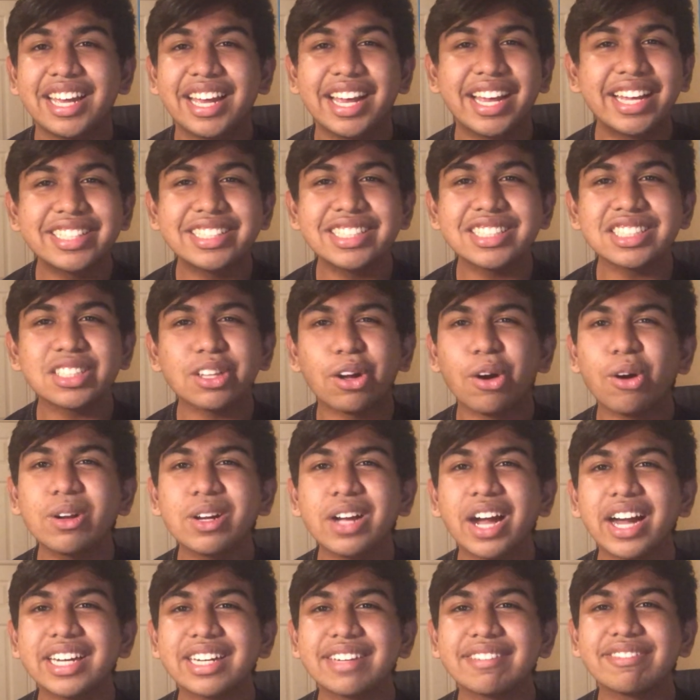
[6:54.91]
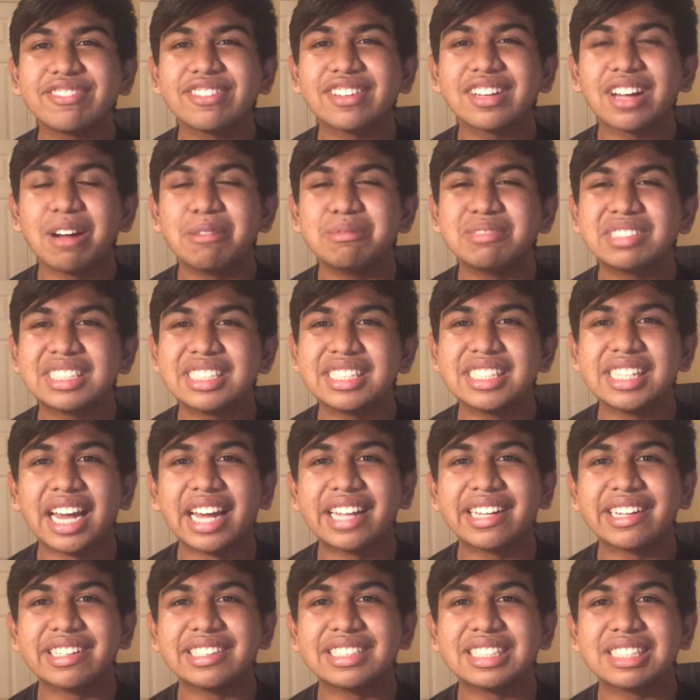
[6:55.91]
it just all kind of comes
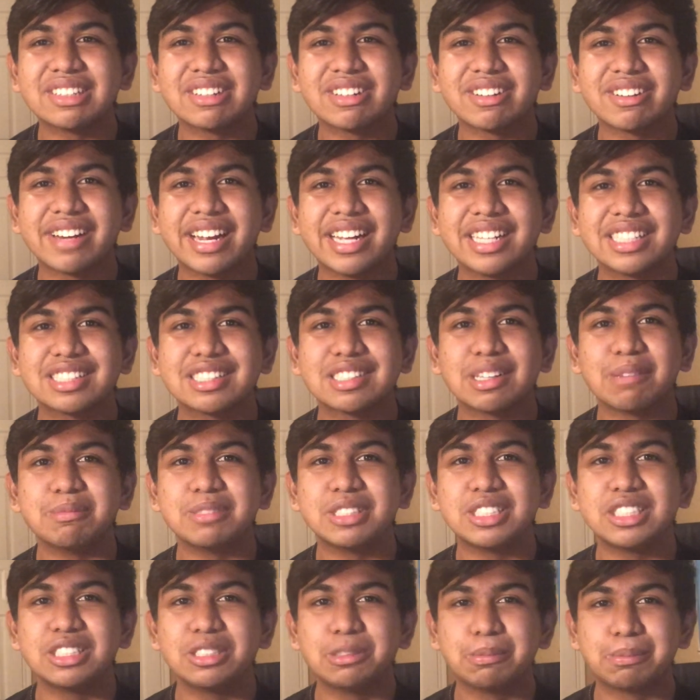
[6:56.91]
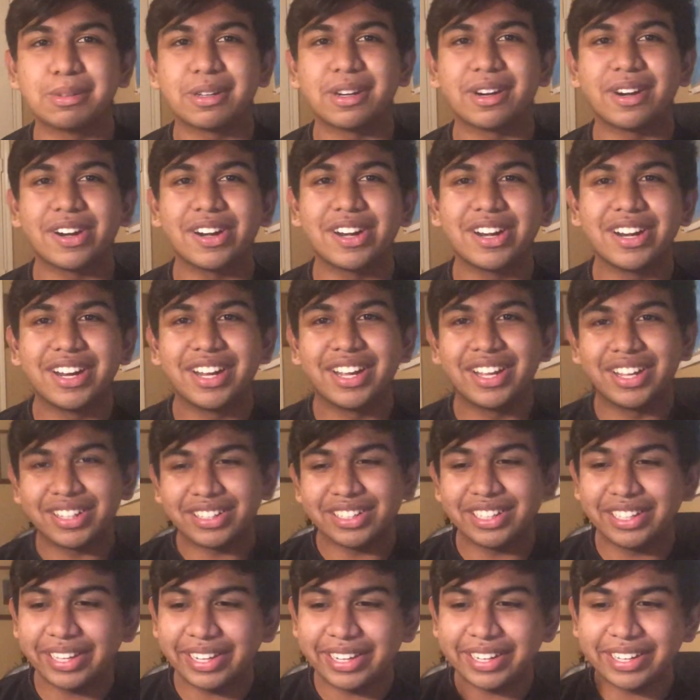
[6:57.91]
together to create some super
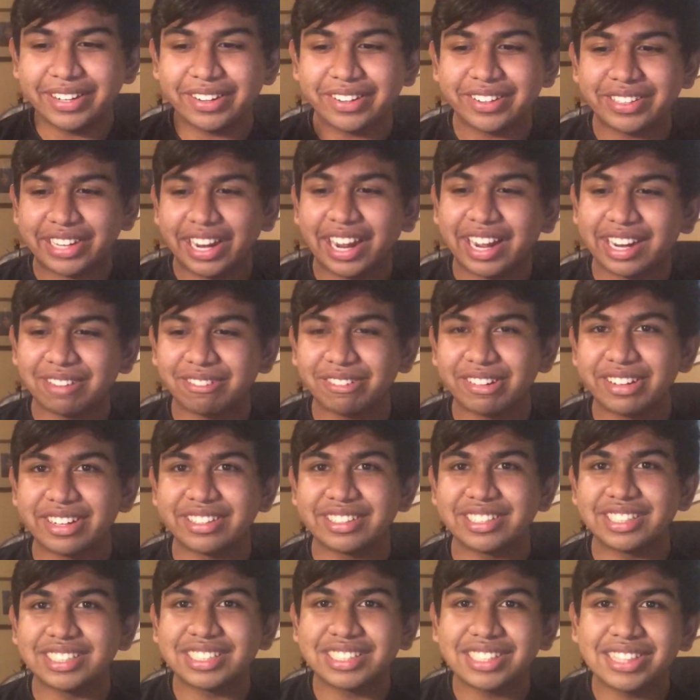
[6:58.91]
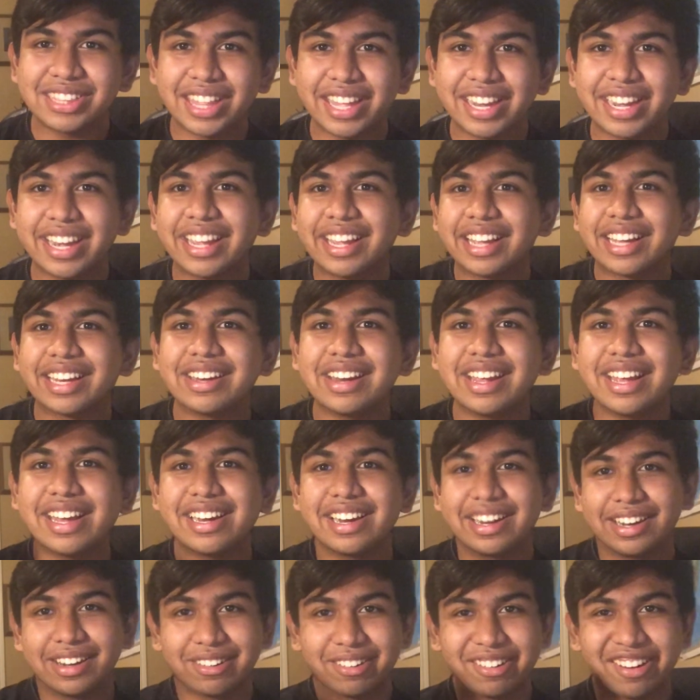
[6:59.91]
linear deck where you're just thinning and
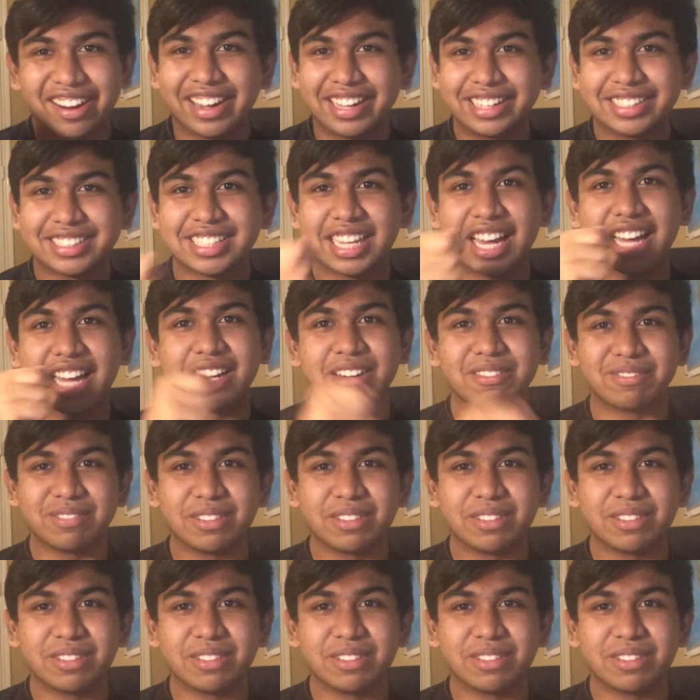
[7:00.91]
hitting crits out of